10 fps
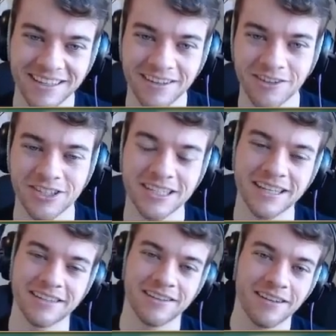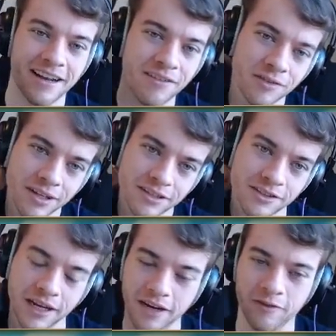Oh, she's got... I never realized her
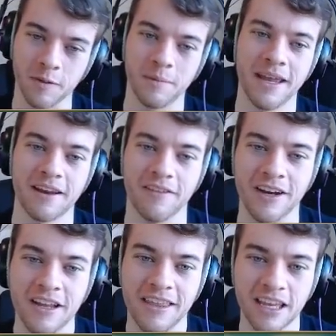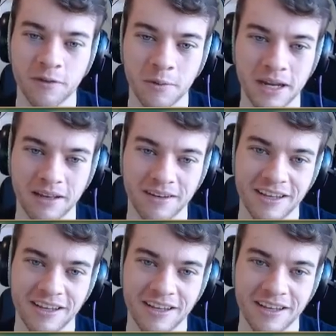hair from the back of there. Thank you for waiting.